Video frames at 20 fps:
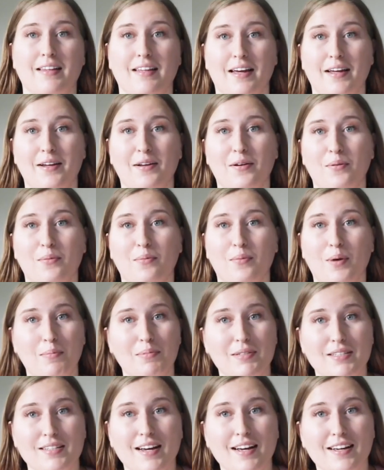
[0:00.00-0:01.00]
Just
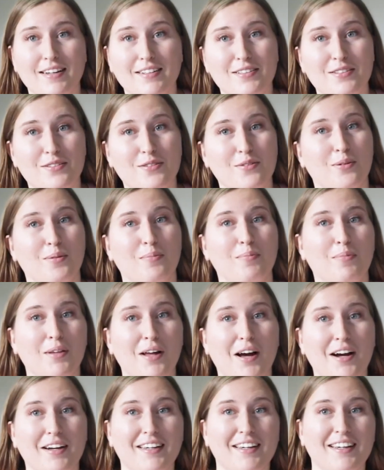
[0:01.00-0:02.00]
Creating.
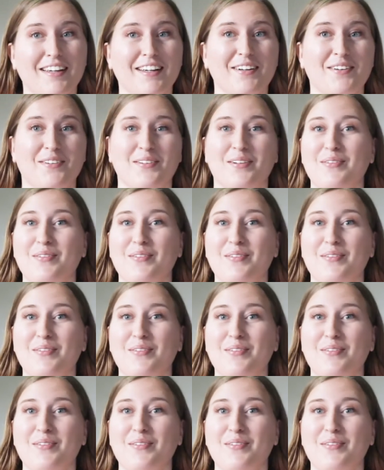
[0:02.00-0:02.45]
At the age of